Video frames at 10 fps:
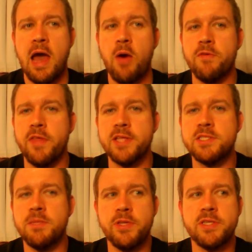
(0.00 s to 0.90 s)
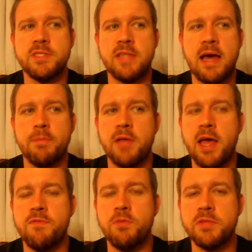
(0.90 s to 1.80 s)
However, that simply does not apply
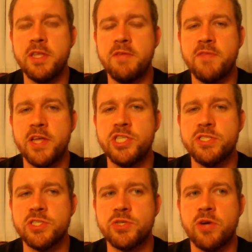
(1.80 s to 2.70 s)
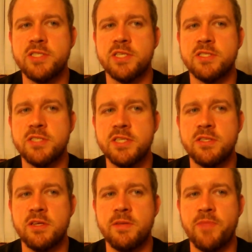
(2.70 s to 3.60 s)
if you believe that Jesus Christ
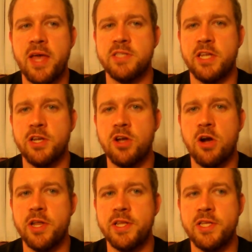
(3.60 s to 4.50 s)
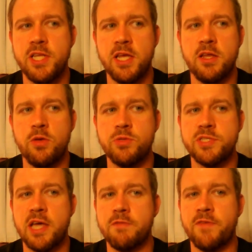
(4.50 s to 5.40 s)
existed as an incarnate deity who
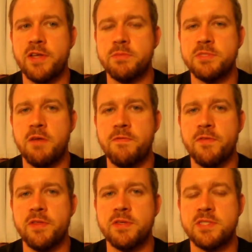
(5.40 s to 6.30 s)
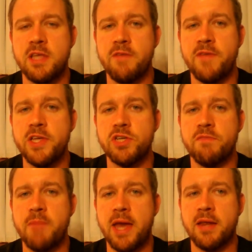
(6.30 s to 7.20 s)
sacrificed himself for the salvation of
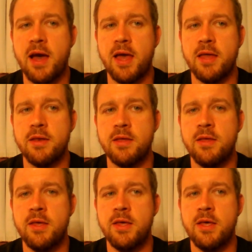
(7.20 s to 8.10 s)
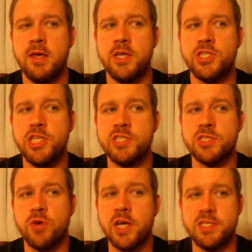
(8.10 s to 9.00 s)
mankind. Jesus
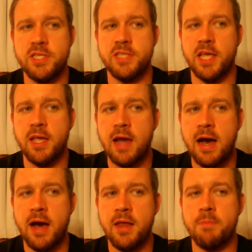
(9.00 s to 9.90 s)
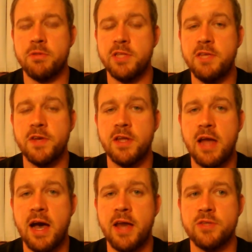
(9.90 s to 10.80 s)
Christ is a God, and belief in
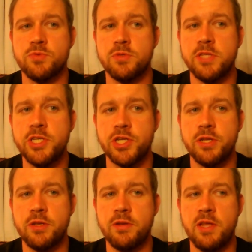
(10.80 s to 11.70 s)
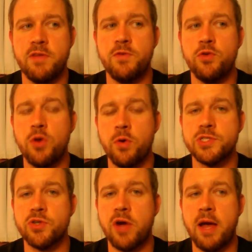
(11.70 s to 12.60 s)
God is religion, even if you don't
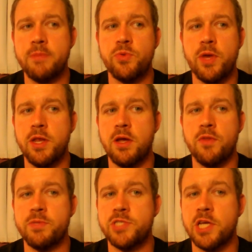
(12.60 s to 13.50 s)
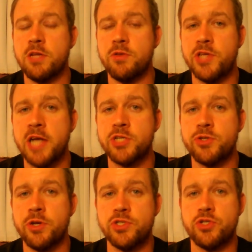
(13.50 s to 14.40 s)
ascribe to any other particular
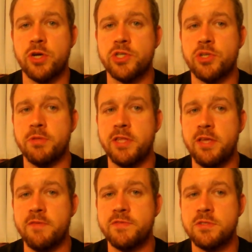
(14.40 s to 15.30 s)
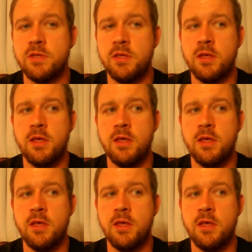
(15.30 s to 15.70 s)
doctrine or structured beliefs.